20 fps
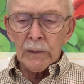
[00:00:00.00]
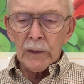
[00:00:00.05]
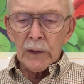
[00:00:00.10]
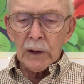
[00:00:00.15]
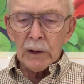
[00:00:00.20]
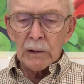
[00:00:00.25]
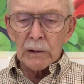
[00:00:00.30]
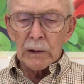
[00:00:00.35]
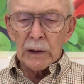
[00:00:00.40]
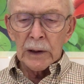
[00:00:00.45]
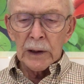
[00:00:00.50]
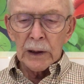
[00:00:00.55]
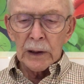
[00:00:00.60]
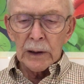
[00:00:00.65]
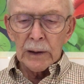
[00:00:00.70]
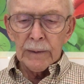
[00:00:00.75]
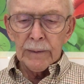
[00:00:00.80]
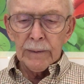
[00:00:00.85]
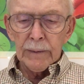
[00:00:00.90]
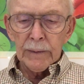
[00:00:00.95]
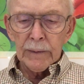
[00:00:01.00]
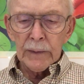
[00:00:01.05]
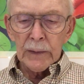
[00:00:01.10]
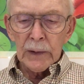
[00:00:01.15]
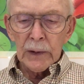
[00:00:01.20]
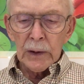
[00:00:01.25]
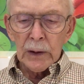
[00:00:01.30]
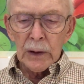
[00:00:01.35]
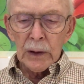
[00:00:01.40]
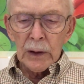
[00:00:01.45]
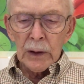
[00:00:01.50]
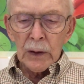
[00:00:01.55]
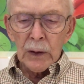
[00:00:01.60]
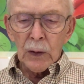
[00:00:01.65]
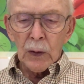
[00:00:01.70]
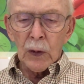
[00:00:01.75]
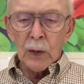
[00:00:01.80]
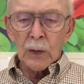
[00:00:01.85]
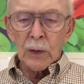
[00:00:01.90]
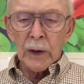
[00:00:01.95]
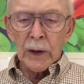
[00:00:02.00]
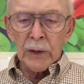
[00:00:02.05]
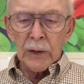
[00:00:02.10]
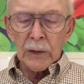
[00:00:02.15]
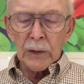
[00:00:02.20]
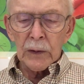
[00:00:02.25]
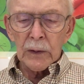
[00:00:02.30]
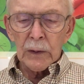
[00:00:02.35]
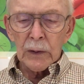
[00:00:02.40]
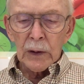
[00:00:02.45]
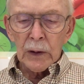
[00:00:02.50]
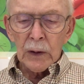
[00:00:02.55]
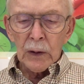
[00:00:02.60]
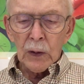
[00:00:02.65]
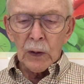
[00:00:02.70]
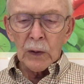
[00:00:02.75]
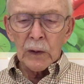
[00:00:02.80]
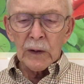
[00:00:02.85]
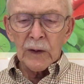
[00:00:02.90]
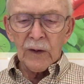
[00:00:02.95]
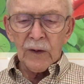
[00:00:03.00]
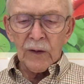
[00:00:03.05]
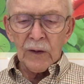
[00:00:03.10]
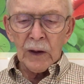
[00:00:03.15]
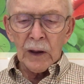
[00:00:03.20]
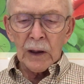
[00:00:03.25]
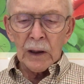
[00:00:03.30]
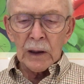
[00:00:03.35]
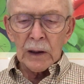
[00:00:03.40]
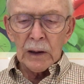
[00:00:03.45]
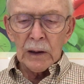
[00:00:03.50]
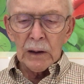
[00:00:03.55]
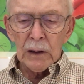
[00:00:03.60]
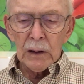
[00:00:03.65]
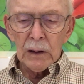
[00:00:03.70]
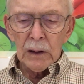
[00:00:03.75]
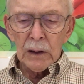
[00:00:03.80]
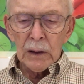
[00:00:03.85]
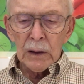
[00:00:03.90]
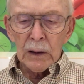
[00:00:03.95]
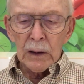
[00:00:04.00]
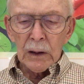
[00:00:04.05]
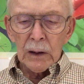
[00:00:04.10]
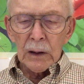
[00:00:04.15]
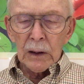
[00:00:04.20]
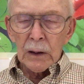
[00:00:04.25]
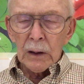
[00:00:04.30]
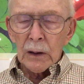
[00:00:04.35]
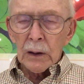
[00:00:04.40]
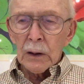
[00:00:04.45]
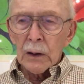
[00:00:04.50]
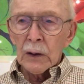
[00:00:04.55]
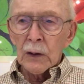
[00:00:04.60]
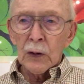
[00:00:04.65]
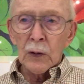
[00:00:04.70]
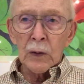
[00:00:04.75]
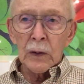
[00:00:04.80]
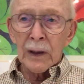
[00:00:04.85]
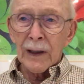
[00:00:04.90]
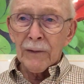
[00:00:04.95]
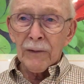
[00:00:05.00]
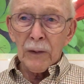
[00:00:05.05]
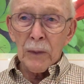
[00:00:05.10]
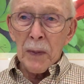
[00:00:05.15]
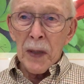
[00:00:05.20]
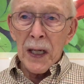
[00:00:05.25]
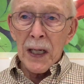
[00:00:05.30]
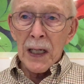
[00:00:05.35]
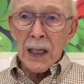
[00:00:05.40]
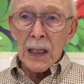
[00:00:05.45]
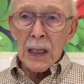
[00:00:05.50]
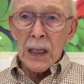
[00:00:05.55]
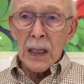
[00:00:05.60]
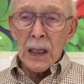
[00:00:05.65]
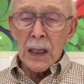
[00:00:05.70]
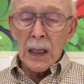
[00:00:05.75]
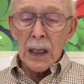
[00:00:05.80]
are dead, or rather, or instead, you were never made.